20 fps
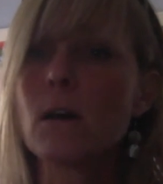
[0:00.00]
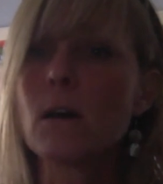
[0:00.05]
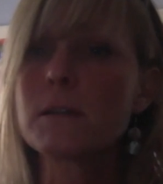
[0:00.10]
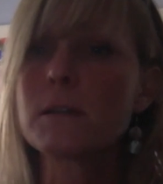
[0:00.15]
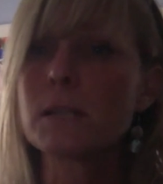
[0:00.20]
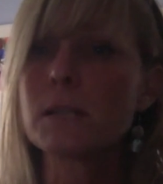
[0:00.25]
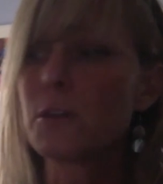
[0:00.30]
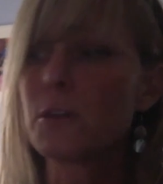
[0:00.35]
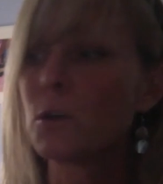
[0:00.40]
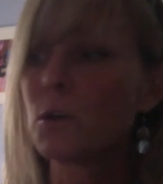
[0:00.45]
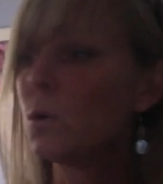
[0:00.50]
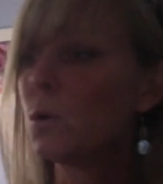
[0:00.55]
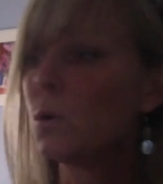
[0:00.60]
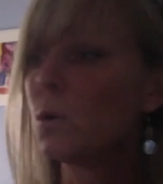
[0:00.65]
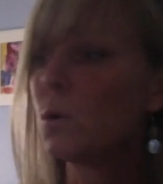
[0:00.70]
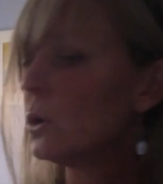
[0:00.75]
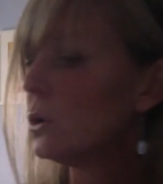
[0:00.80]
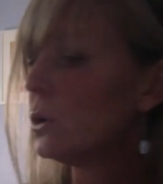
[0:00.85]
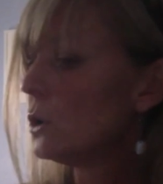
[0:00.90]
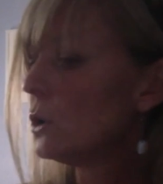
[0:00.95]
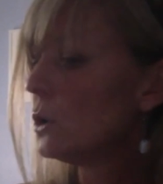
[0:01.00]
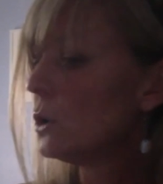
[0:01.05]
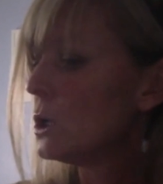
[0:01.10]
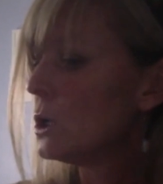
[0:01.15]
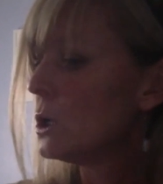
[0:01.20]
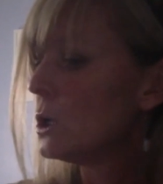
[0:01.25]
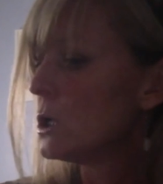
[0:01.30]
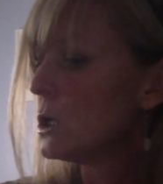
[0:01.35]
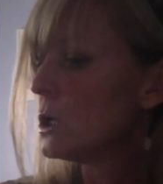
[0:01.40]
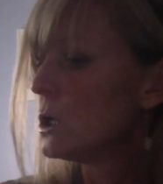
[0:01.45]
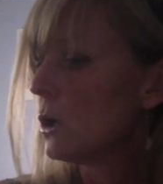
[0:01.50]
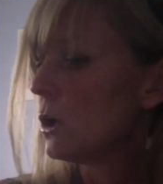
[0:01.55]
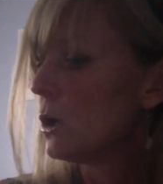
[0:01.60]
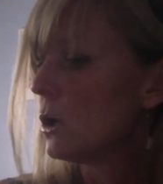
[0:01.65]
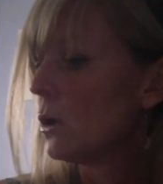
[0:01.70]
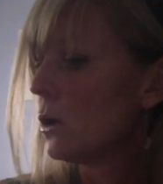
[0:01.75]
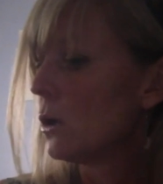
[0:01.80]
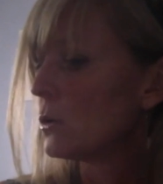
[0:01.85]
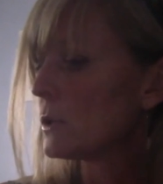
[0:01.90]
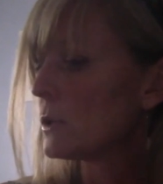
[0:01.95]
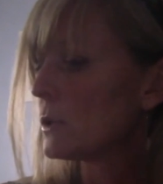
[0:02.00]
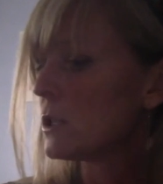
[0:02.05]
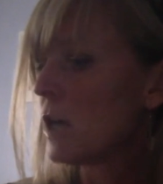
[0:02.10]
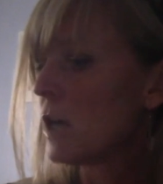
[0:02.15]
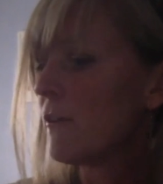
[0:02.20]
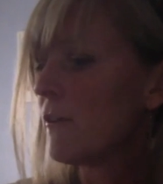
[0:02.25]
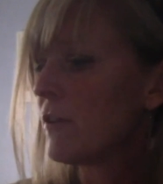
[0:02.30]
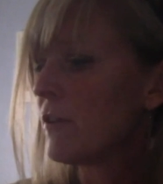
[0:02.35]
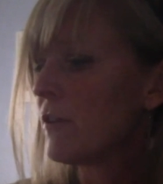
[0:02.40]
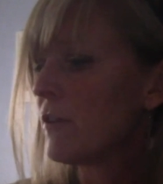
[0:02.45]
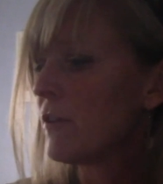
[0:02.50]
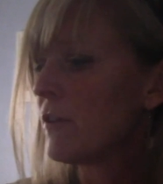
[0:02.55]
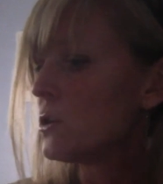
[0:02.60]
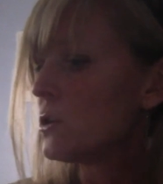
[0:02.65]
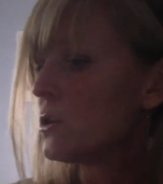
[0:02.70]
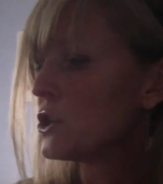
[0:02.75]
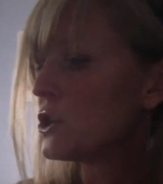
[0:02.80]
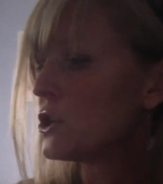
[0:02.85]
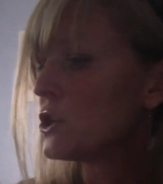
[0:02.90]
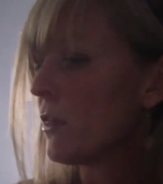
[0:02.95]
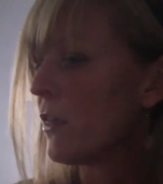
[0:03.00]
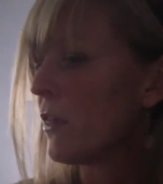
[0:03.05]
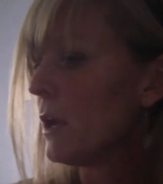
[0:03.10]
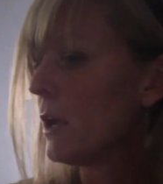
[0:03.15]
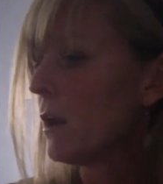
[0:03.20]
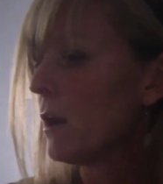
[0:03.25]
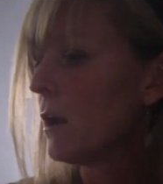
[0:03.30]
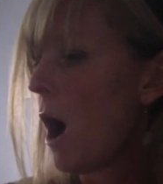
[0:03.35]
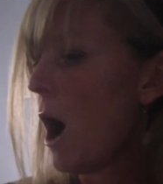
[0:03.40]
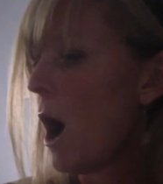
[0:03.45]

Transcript: this other cool stuff that you can do with it.